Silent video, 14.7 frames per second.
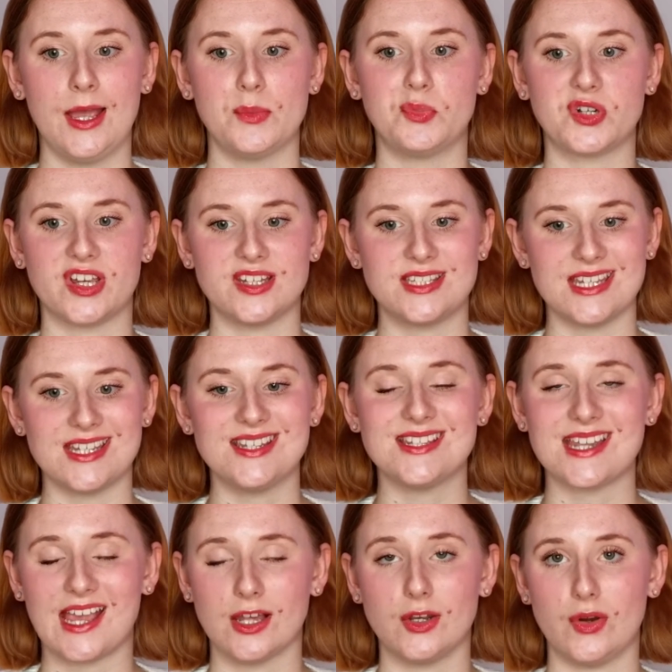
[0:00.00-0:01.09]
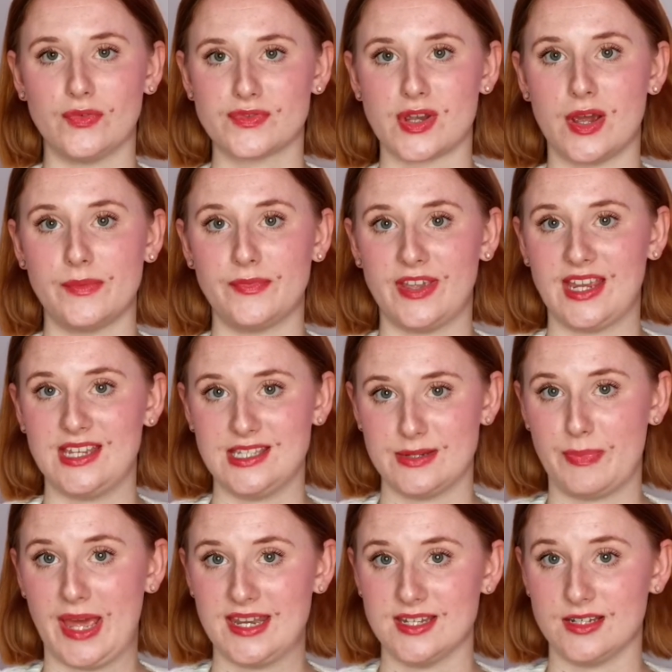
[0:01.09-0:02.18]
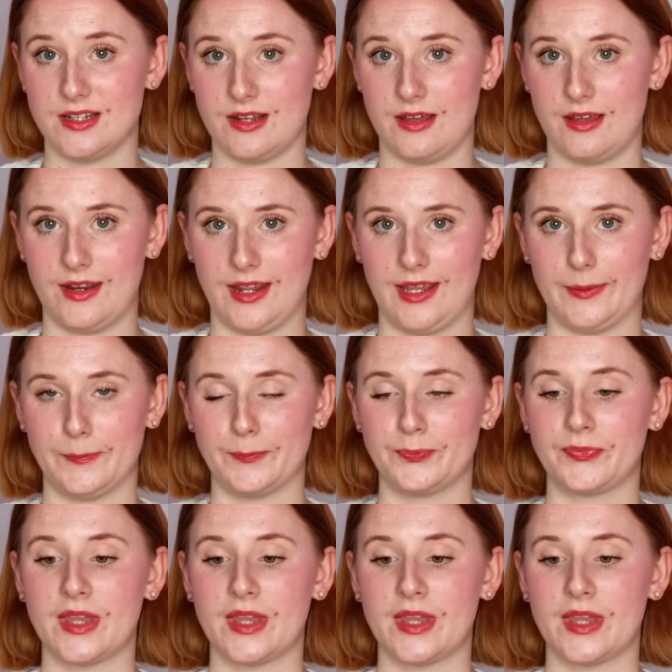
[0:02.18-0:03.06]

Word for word: But I didn't take a lot of time for independent learning.